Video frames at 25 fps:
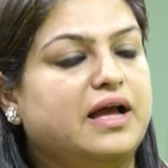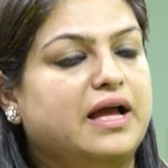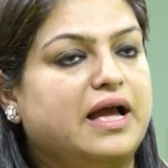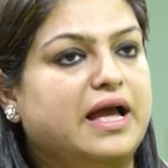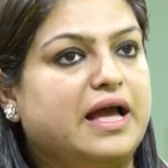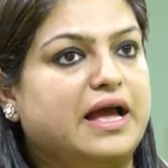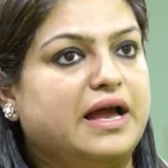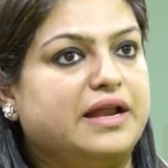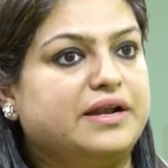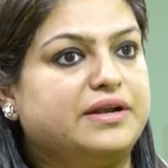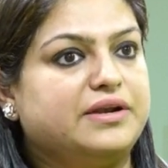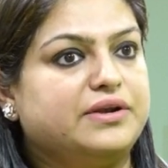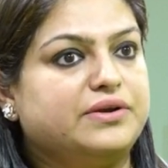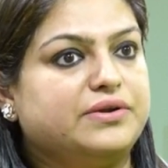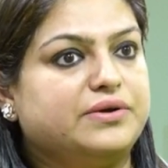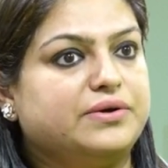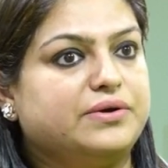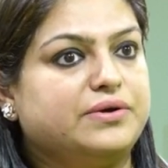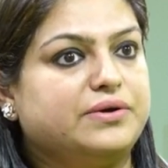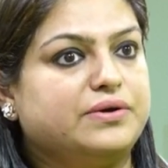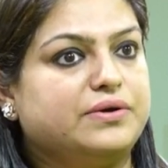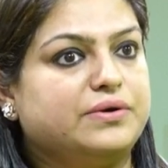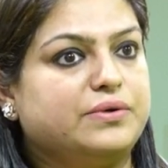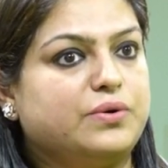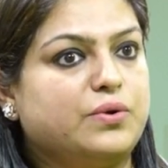and
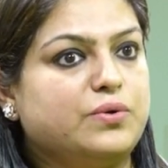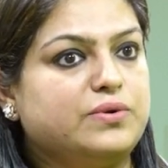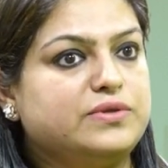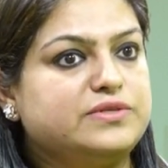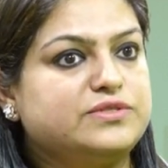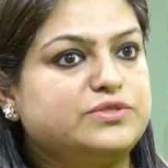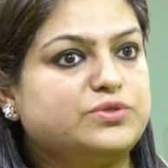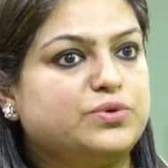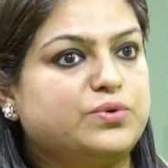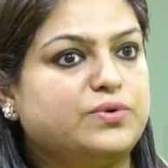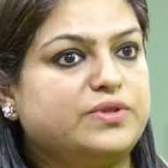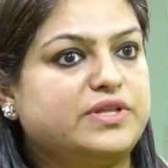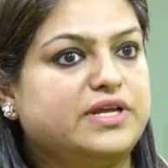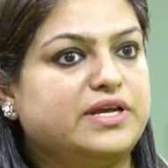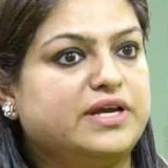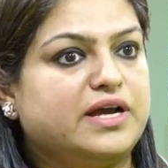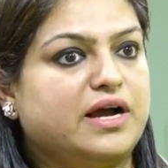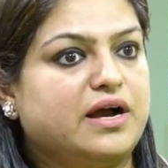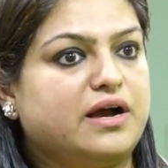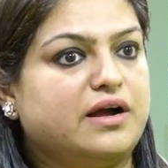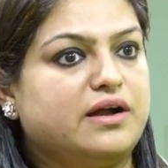also they